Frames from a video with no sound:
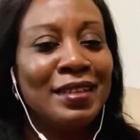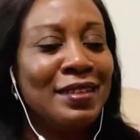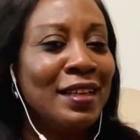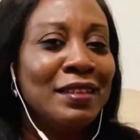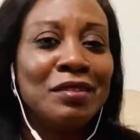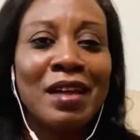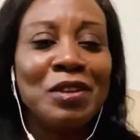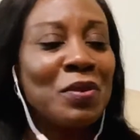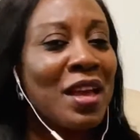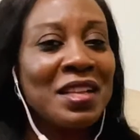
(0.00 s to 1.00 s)
then you
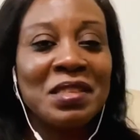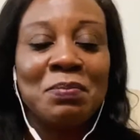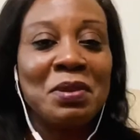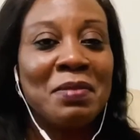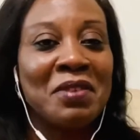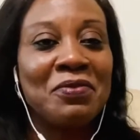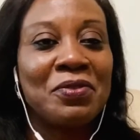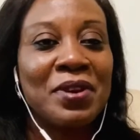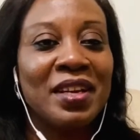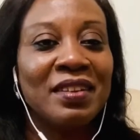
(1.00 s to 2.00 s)
can't be my friend.